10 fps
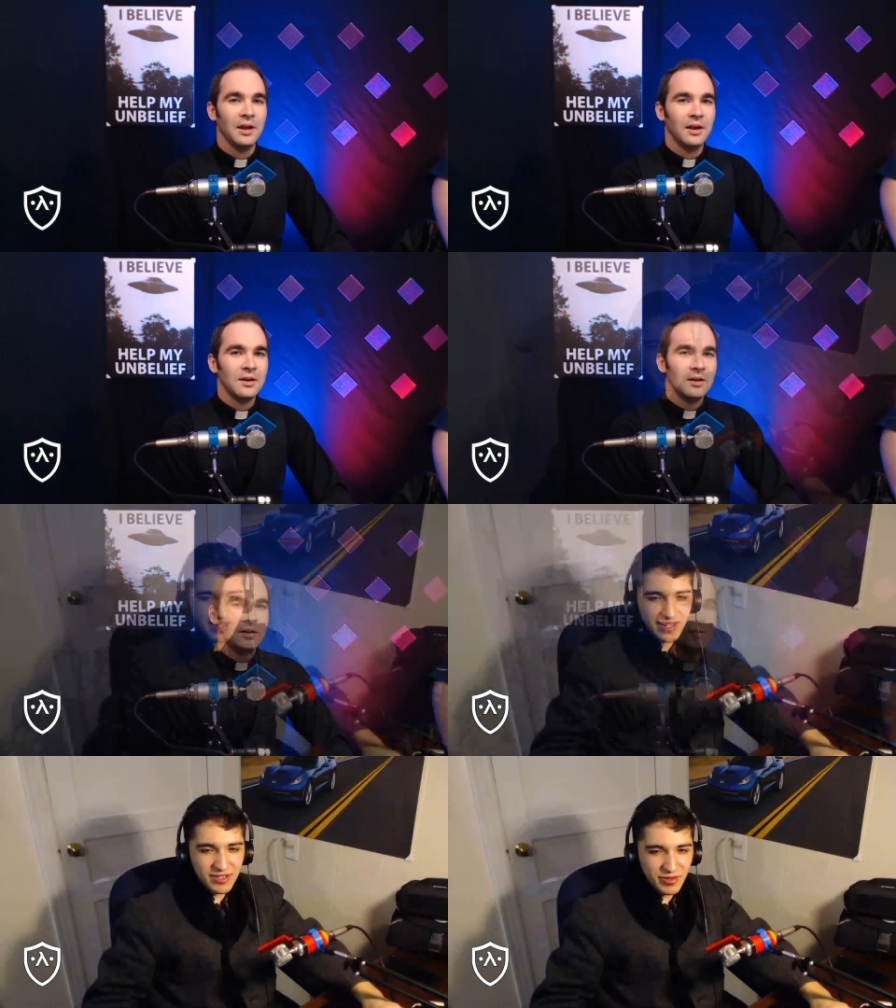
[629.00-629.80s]
Yeah,
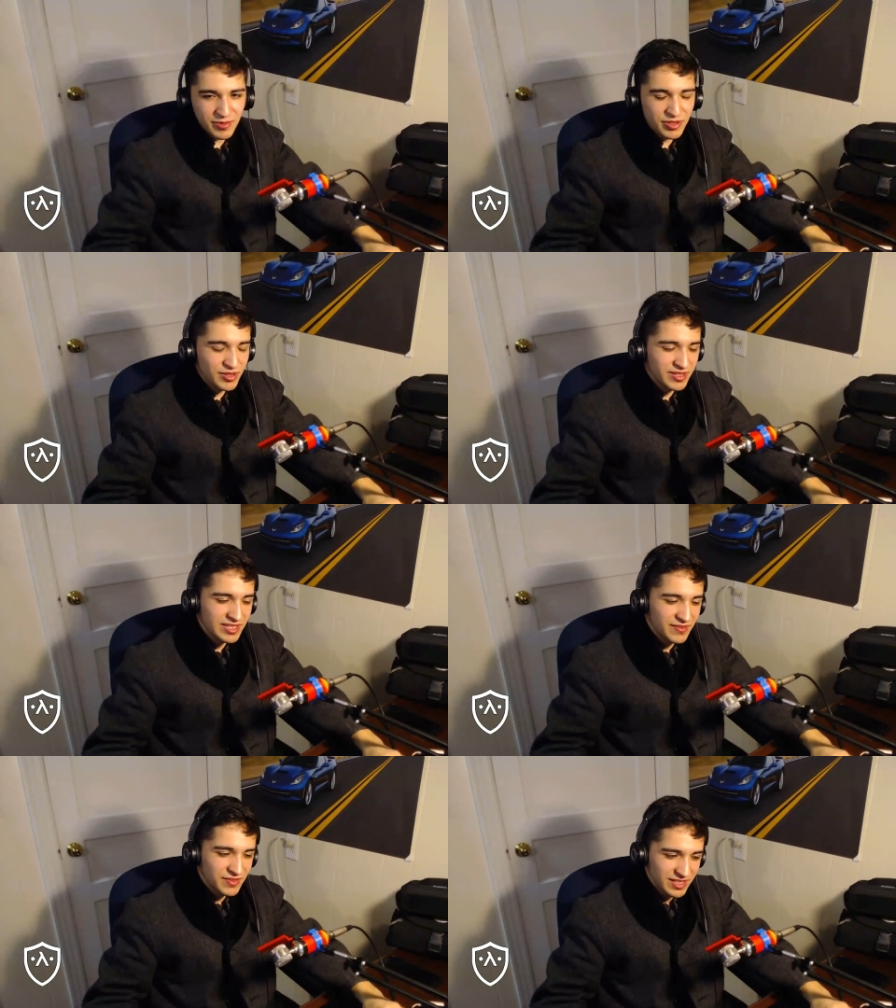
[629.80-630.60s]
I agree with y'all. He
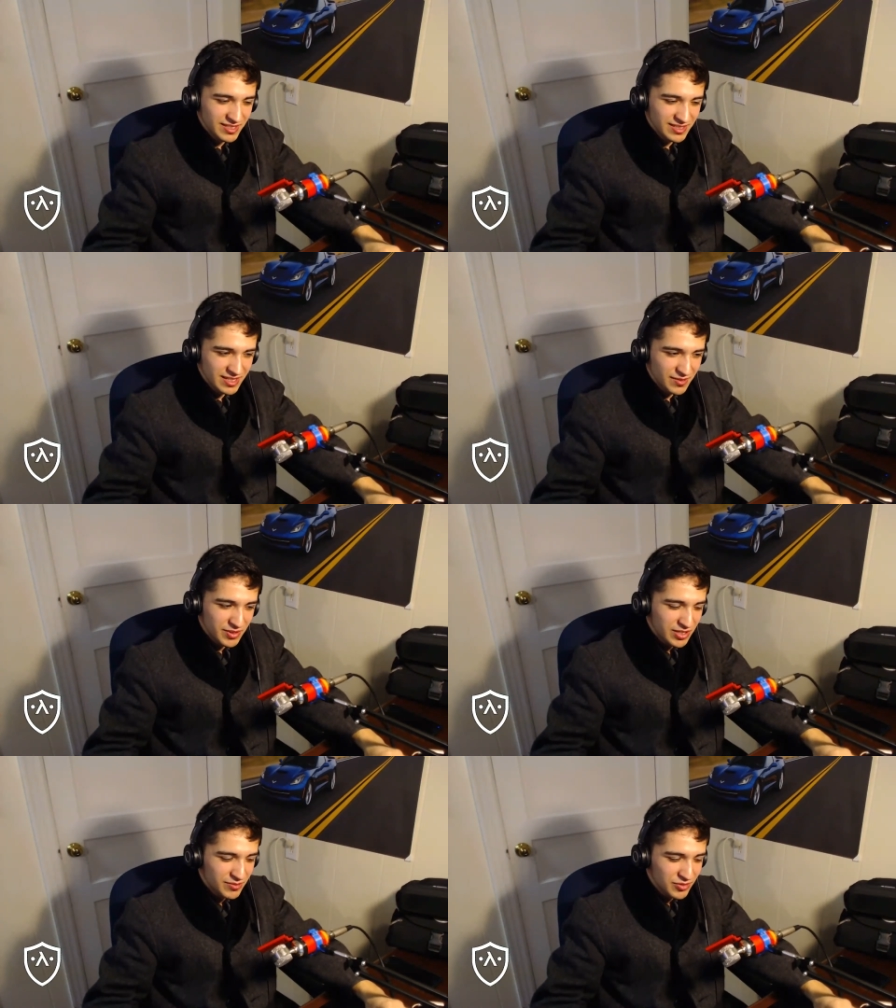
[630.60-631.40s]
definitely doesn't need to be number